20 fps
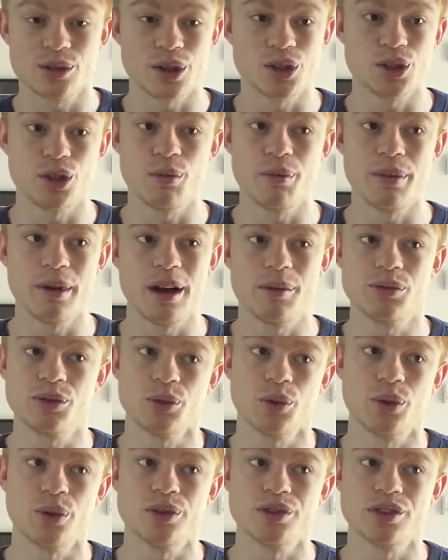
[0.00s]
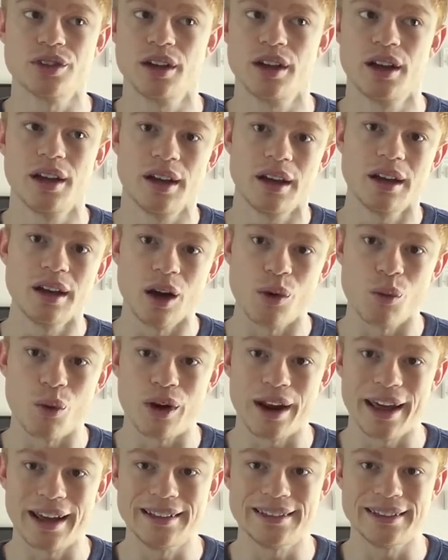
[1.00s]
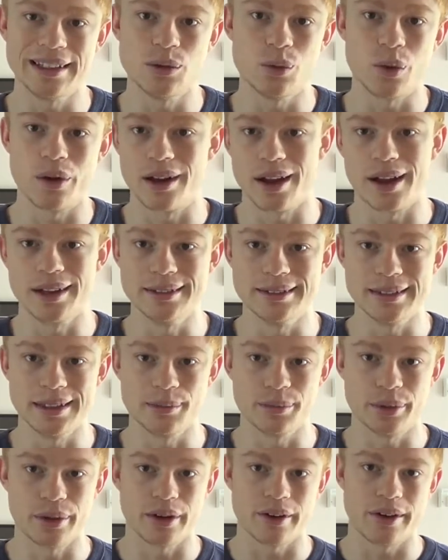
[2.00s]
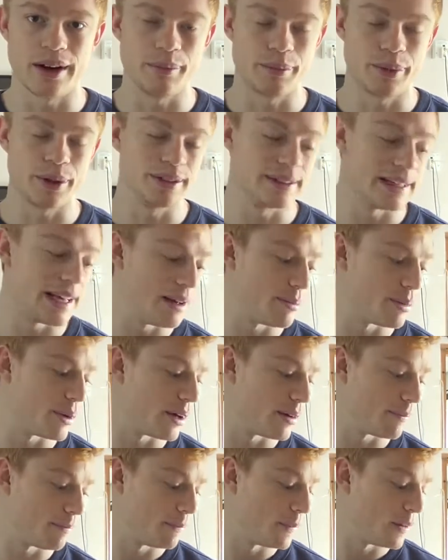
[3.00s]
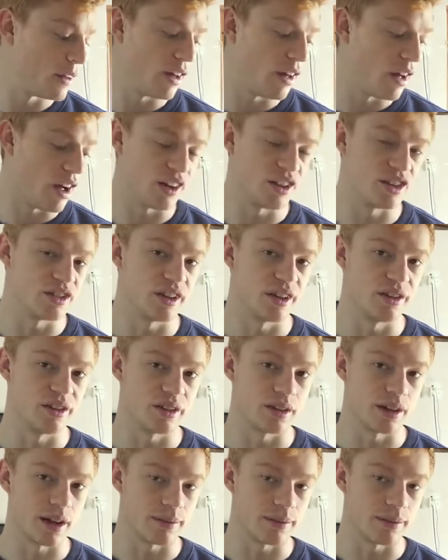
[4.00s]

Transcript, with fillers: So I should be up towards you know 180, 190 per gram, per day, but I just don't do